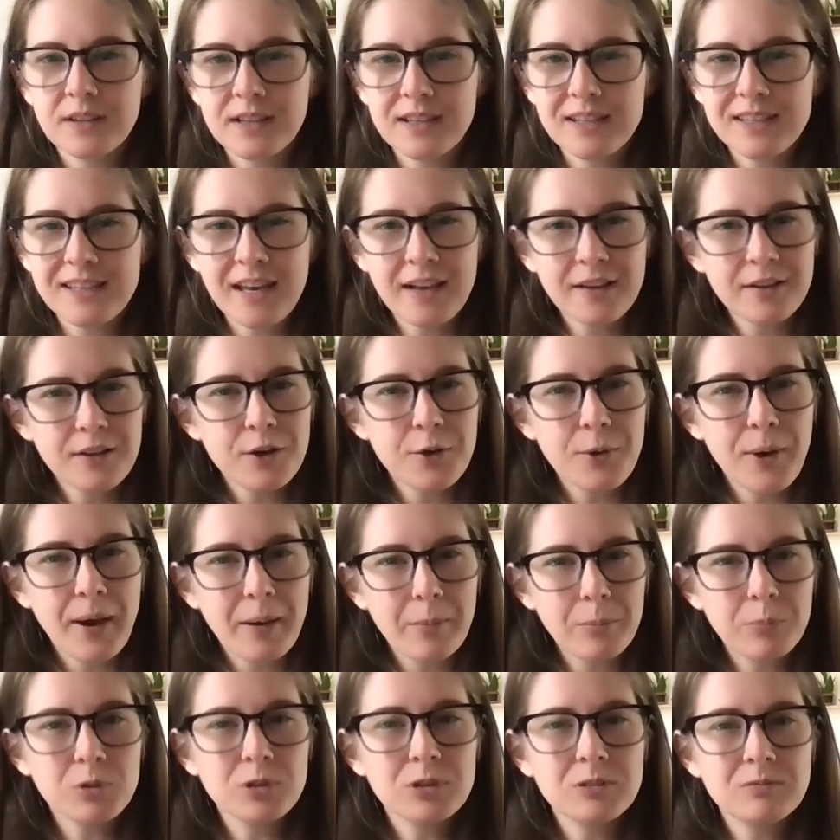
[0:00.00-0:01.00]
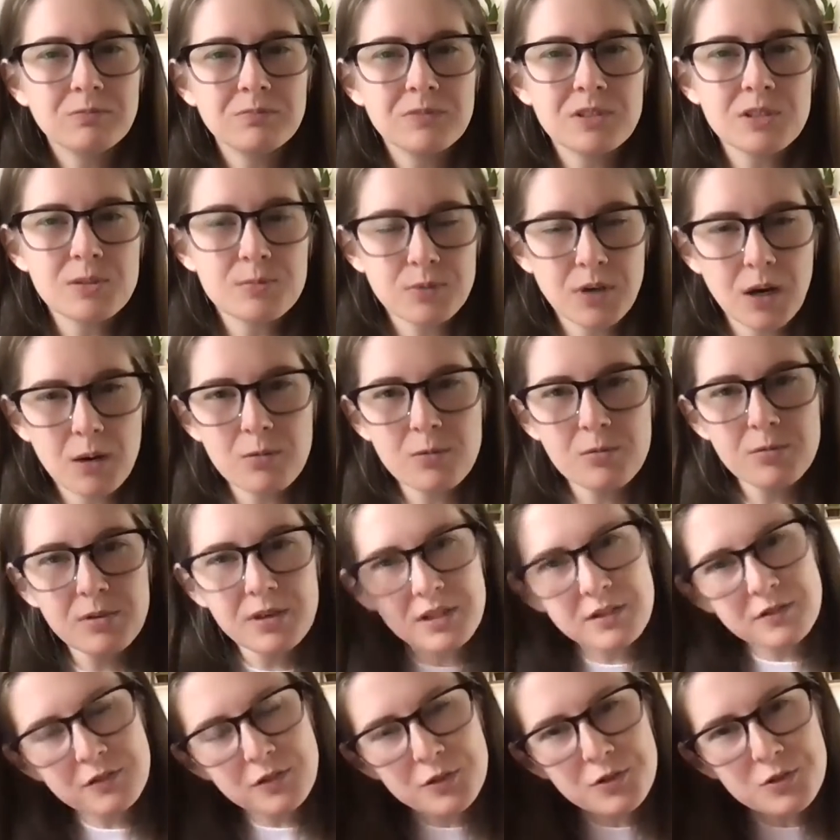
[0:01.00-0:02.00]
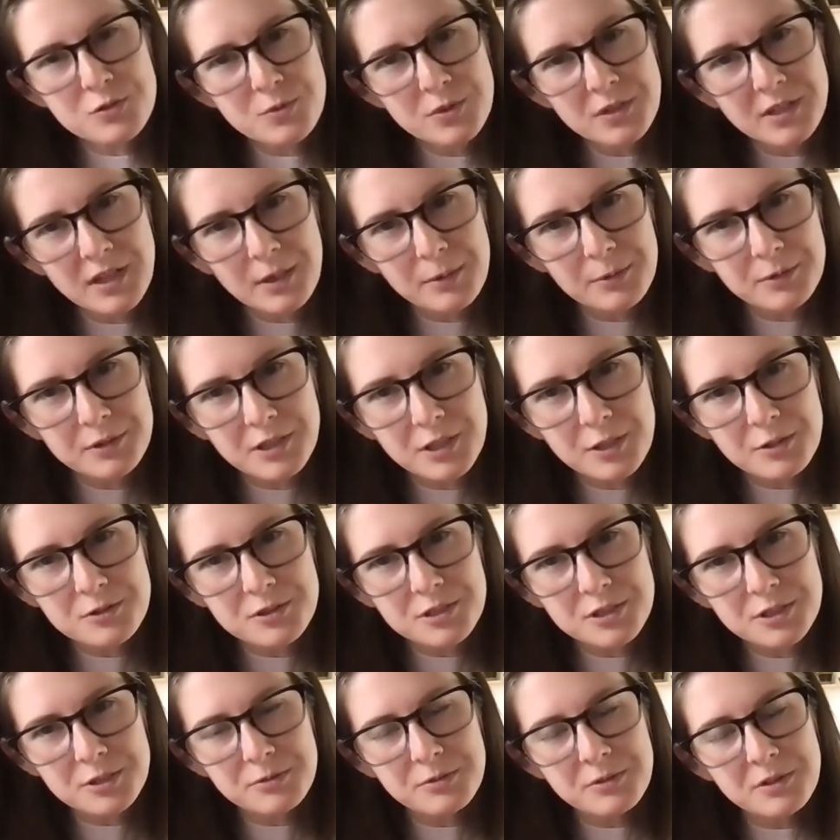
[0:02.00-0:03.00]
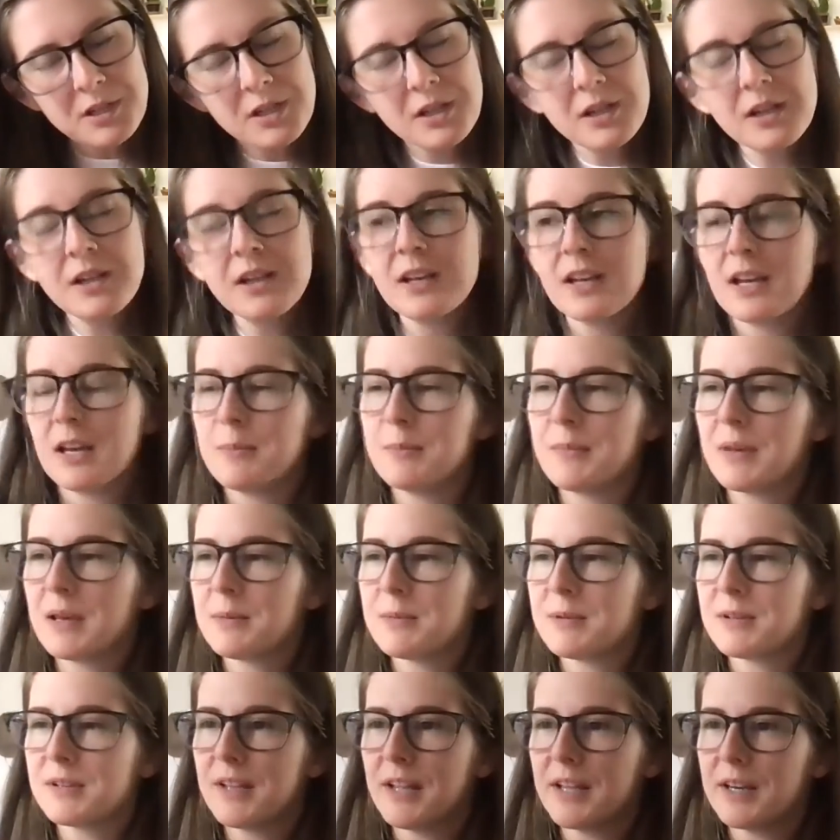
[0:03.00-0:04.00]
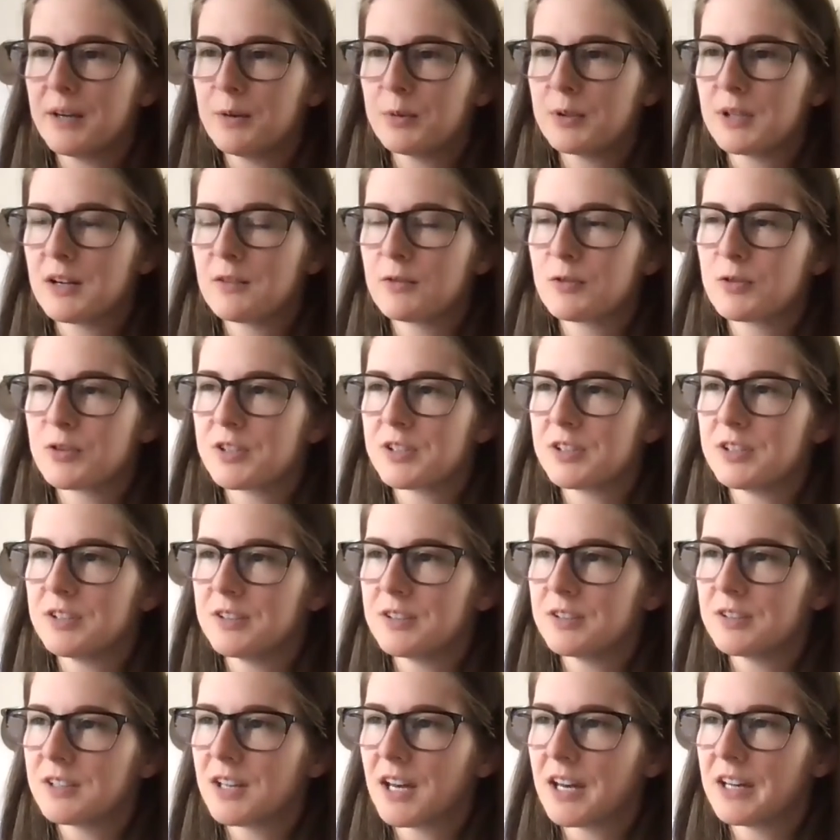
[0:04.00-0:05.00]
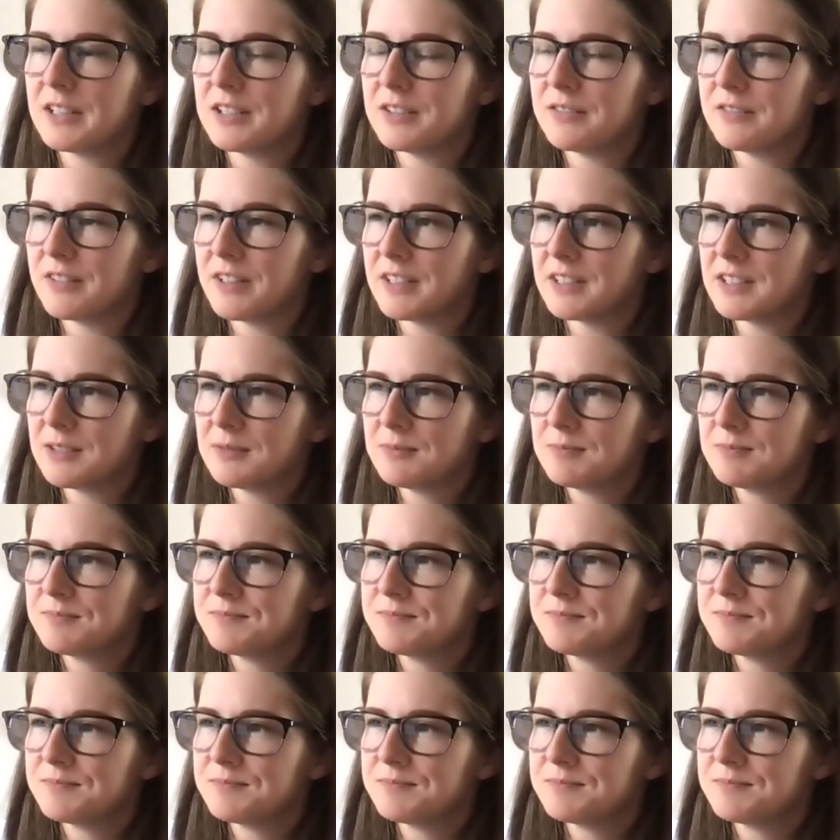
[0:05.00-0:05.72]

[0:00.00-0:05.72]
yellow apple is probably the first one I would go to, and maybe like whatever the kind of like